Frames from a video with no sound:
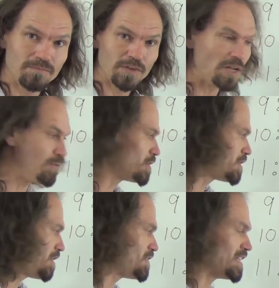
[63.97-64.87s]
in other words,
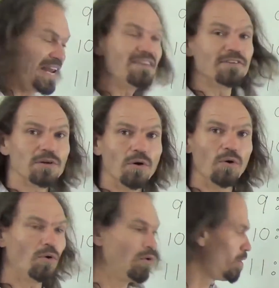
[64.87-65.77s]
if it's 11
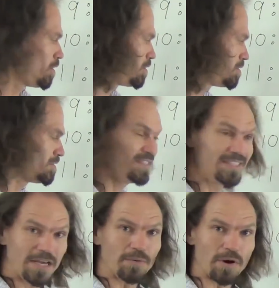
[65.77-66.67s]
or
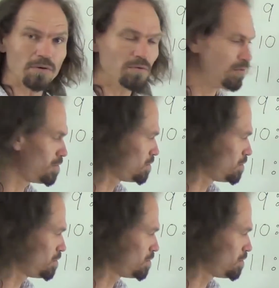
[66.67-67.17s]
0,